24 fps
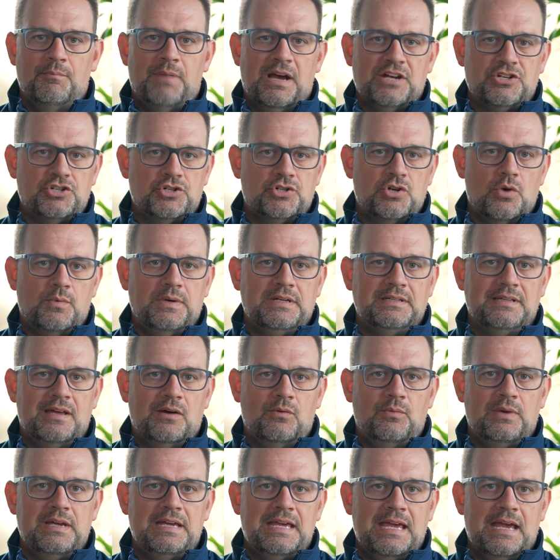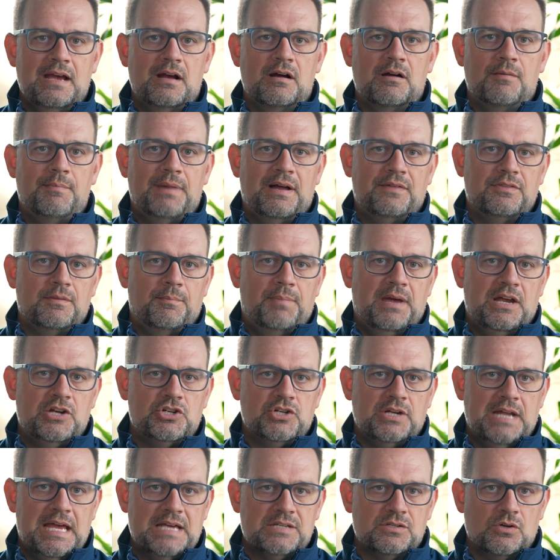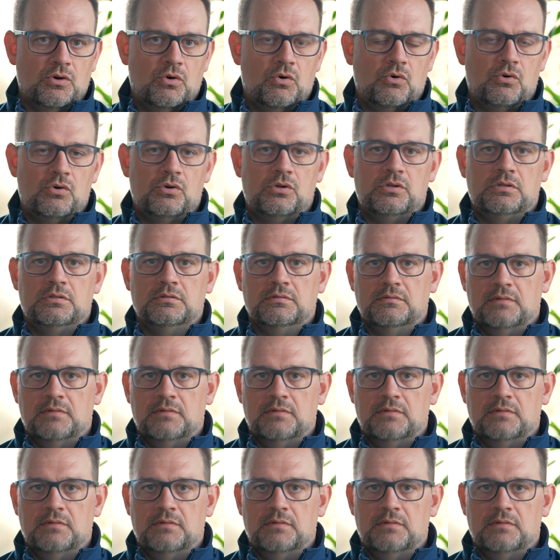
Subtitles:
By showing that we care about the patient as a whole,